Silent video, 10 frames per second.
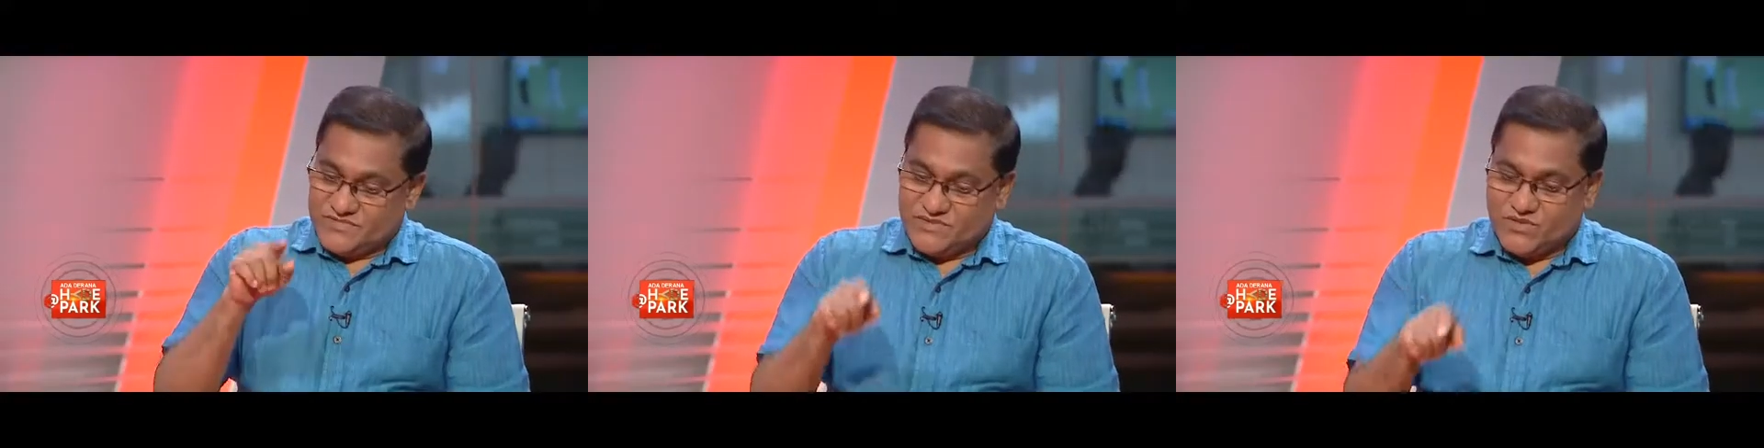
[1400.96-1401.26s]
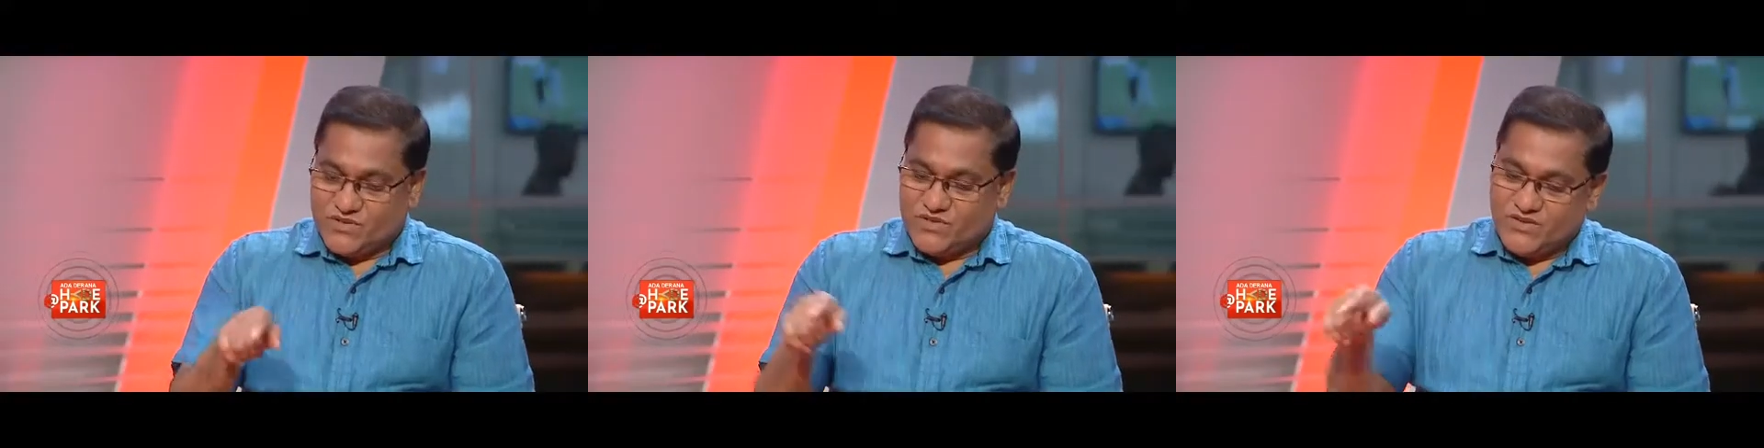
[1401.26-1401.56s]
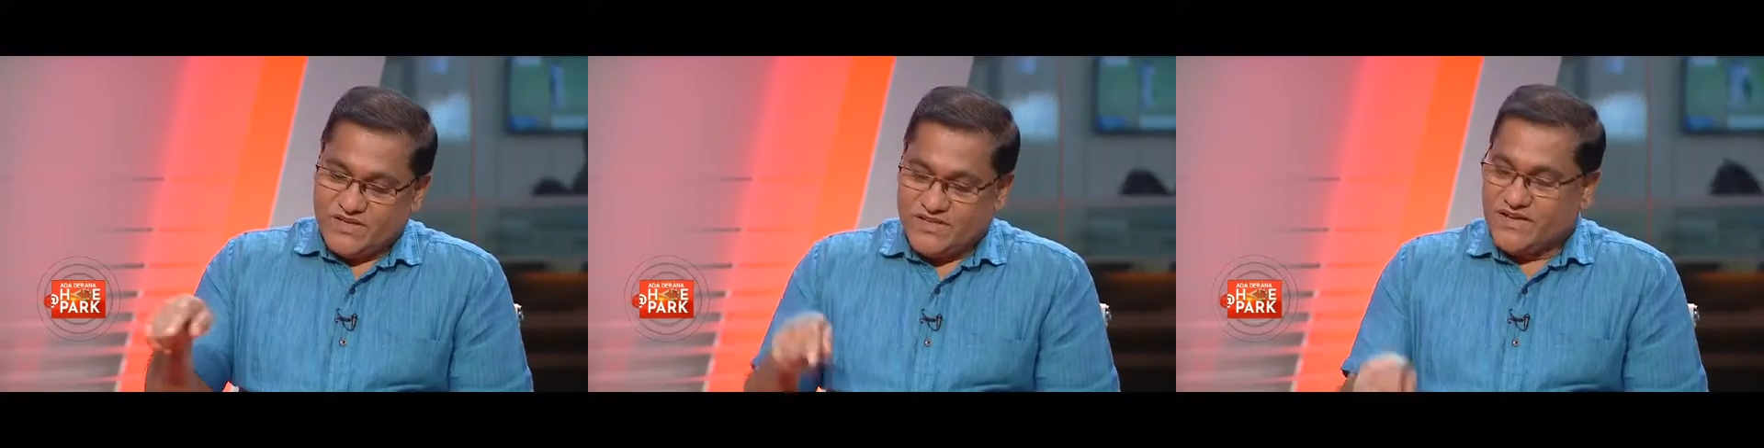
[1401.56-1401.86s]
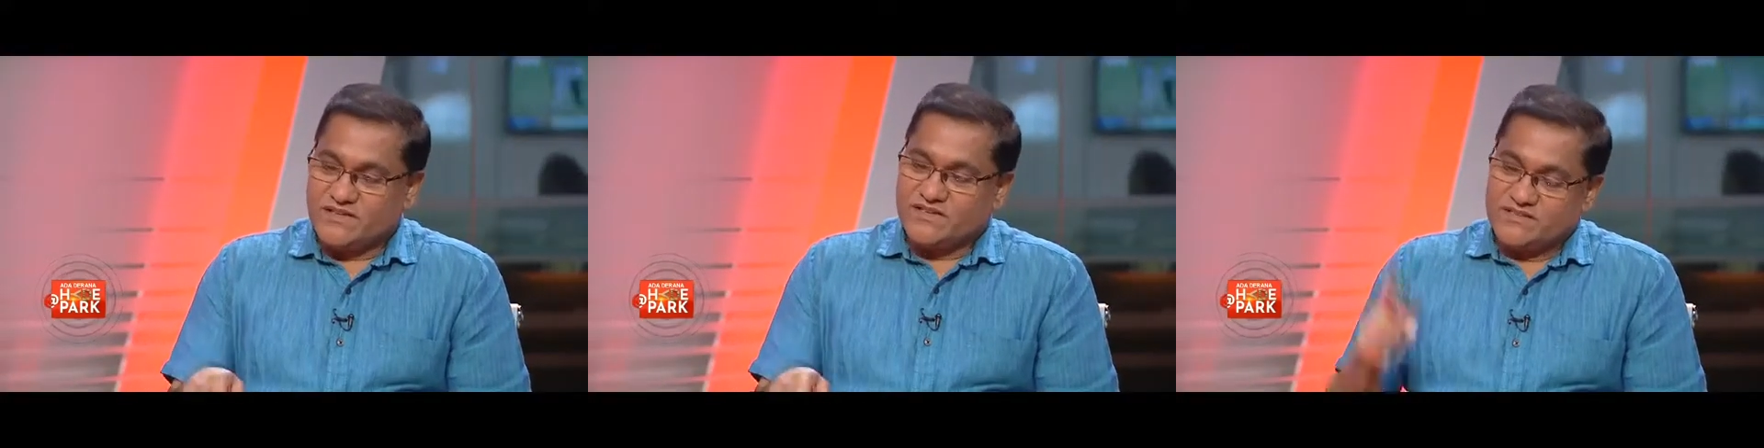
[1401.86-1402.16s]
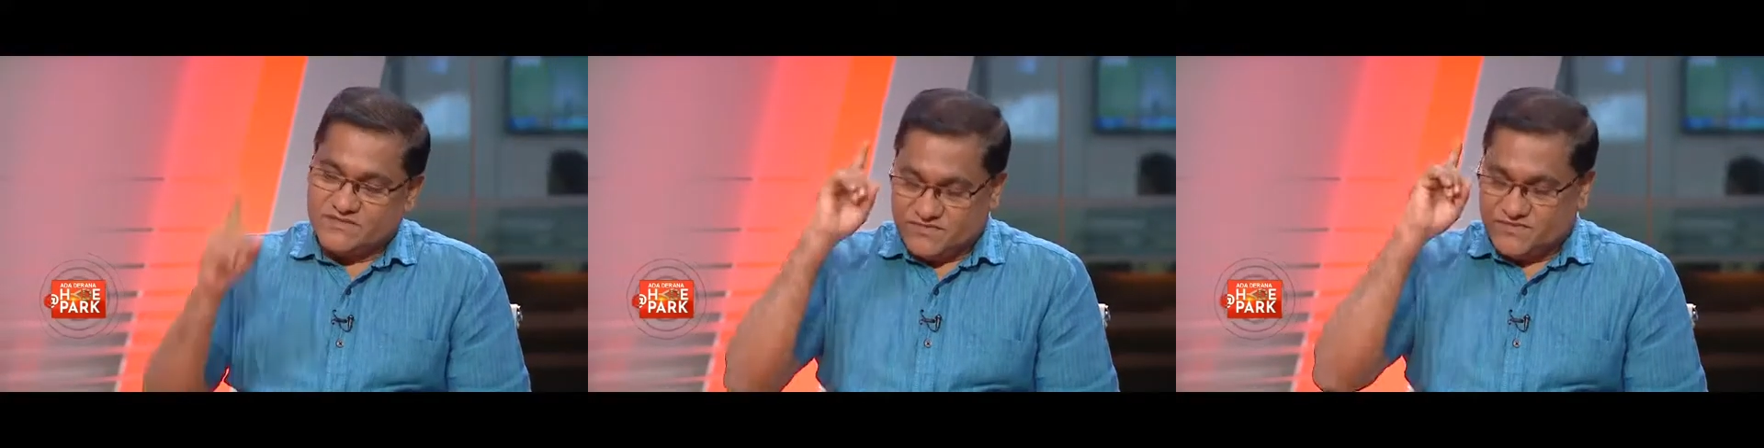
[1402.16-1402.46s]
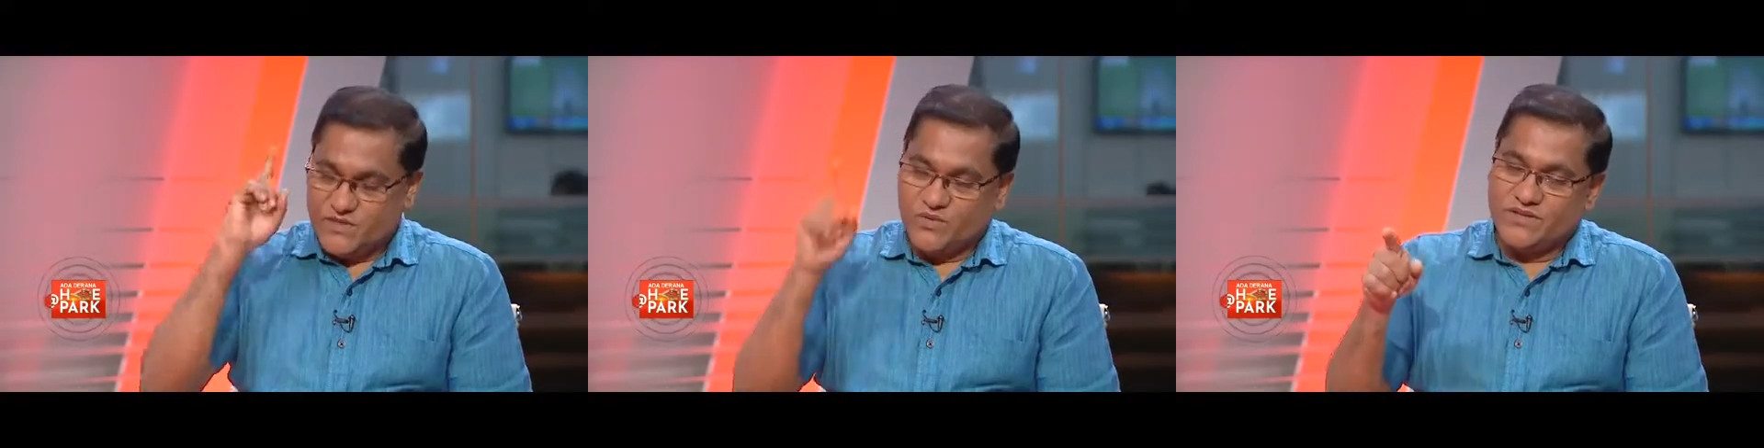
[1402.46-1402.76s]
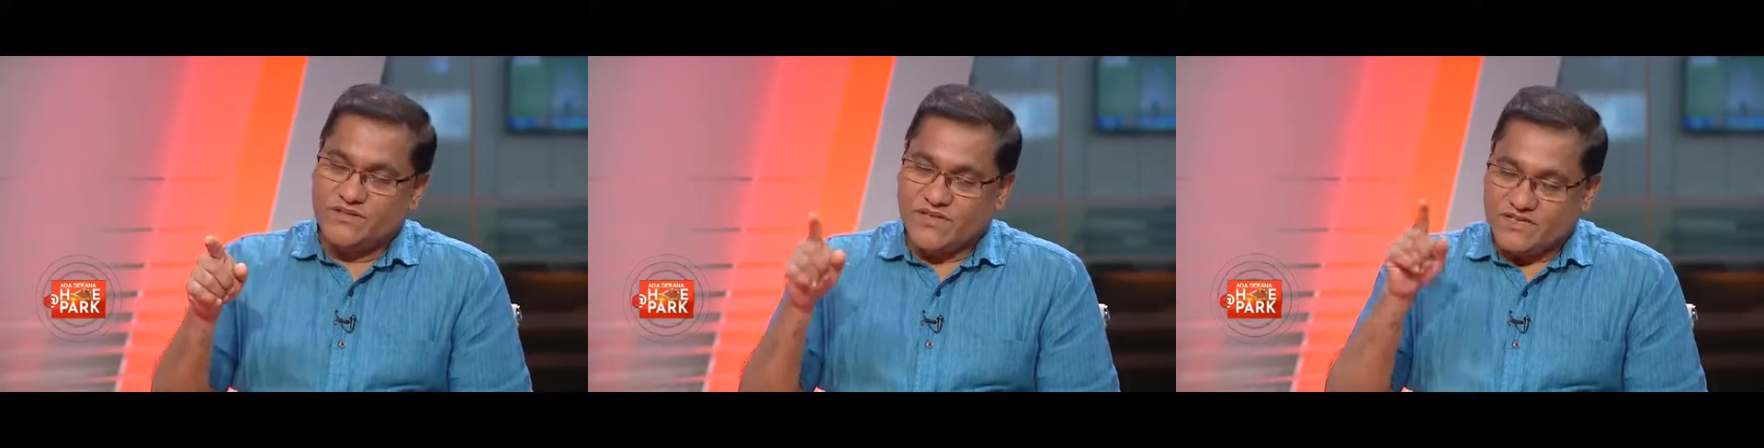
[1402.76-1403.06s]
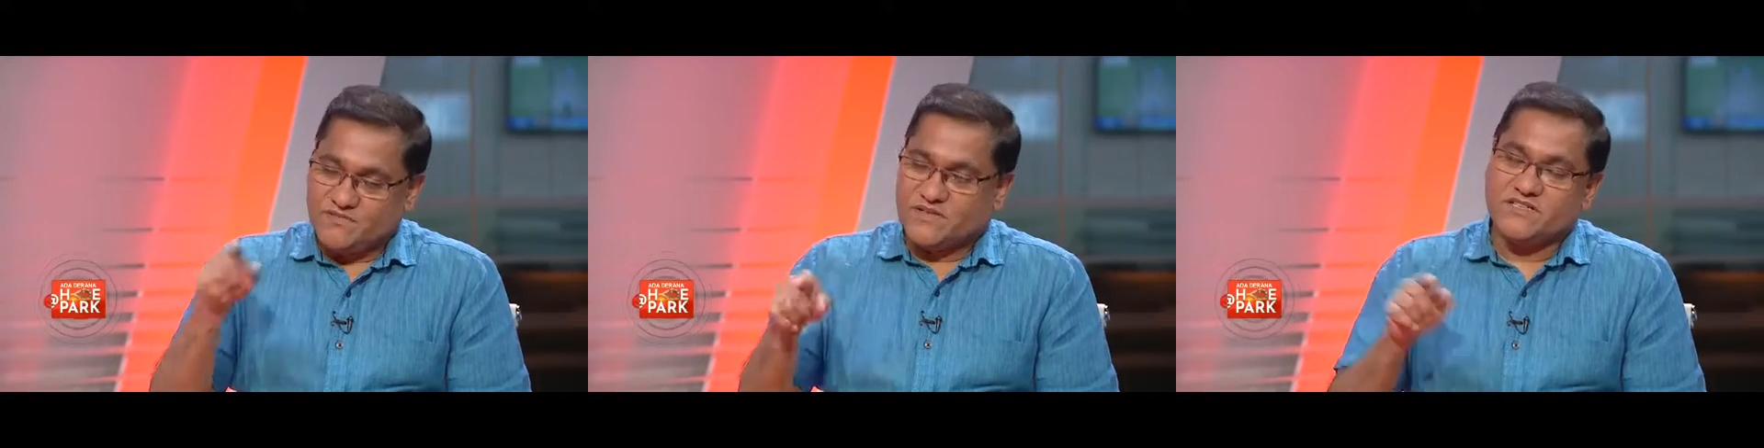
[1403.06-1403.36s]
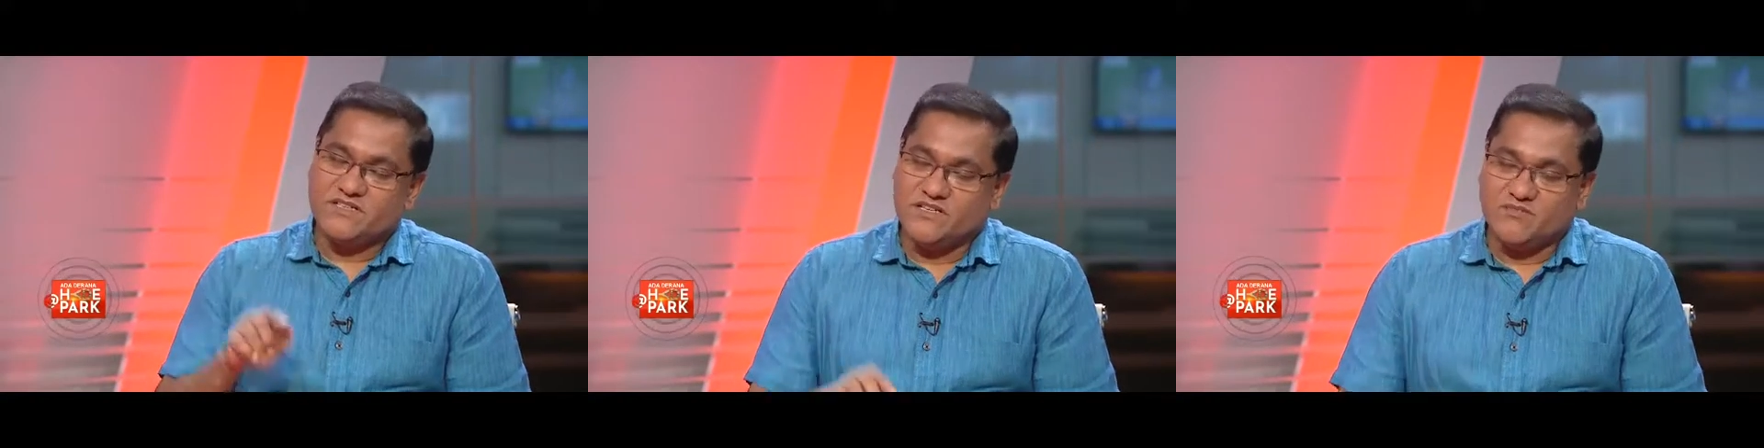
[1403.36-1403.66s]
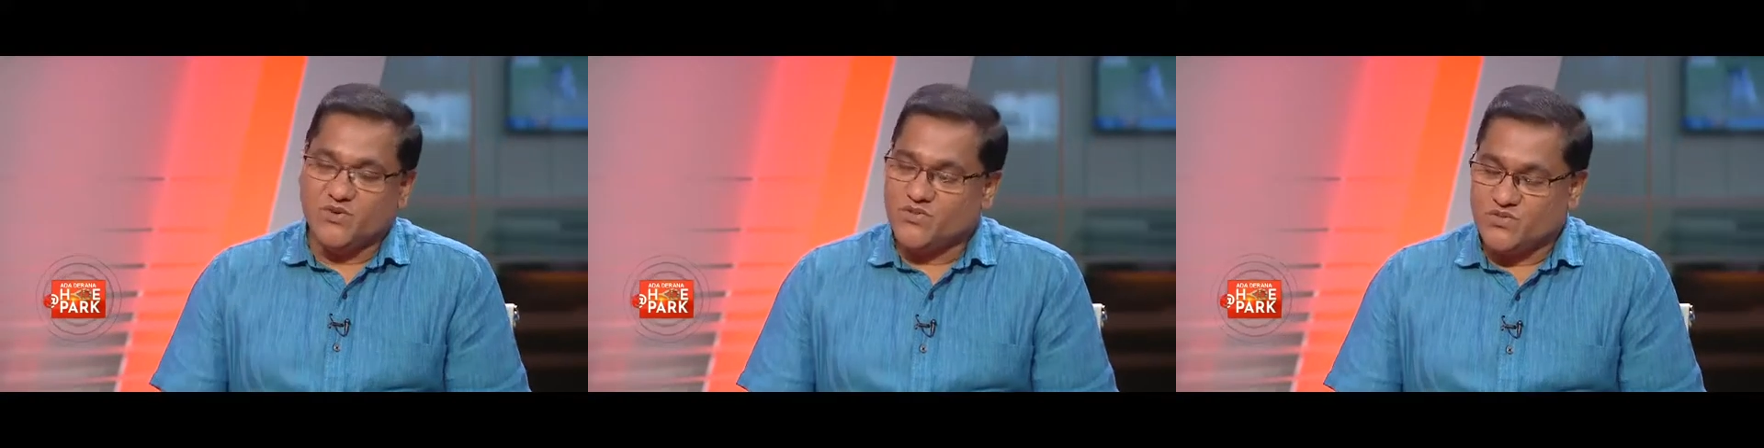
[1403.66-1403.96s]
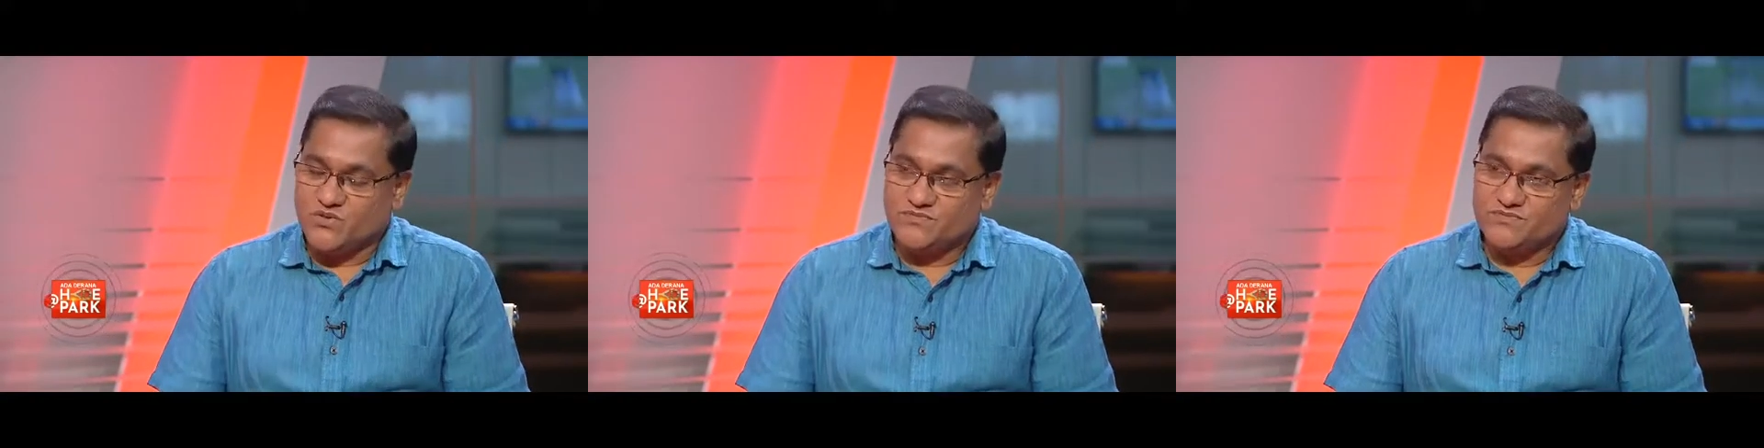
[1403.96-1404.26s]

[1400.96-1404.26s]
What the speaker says: Not only that, during the Rajapaksa regime also,